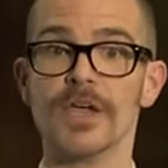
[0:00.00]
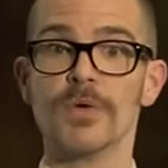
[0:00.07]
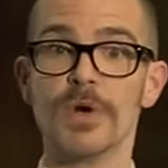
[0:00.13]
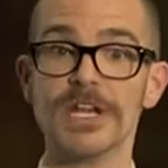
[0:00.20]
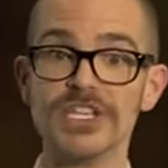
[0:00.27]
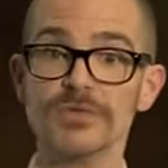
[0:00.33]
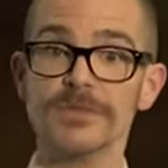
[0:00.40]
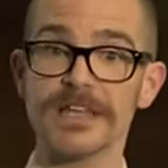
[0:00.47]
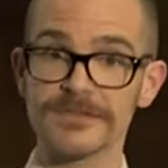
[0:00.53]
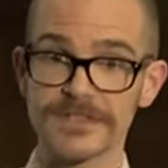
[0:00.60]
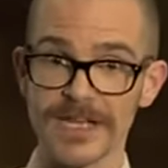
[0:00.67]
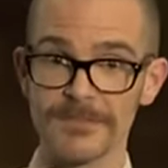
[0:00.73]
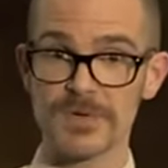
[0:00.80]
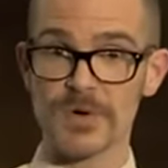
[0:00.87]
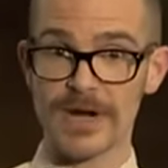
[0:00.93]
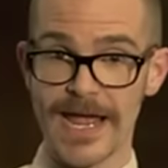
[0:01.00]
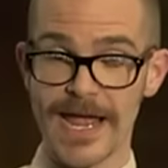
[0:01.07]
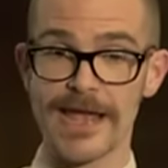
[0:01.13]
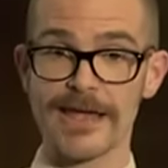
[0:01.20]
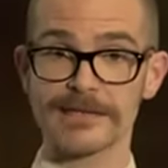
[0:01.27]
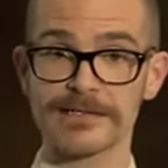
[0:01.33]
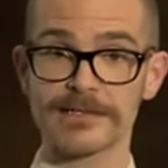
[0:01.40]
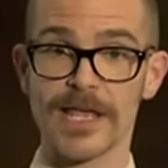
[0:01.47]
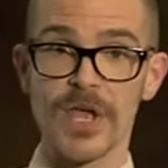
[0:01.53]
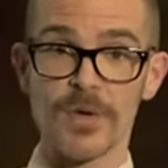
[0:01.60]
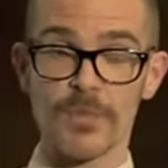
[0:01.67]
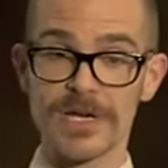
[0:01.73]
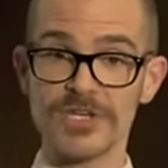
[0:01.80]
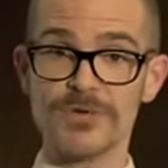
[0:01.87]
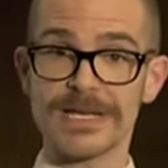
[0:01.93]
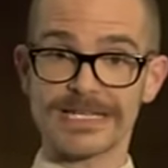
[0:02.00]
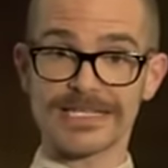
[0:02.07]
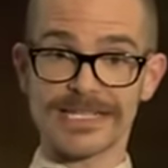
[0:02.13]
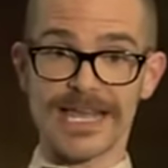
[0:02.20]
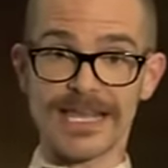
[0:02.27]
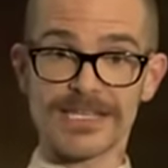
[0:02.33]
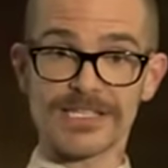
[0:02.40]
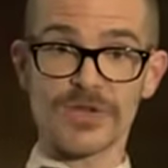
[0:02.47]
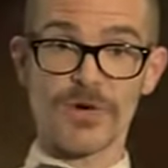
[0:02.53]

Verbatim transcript: When you lift up your hands, when you extend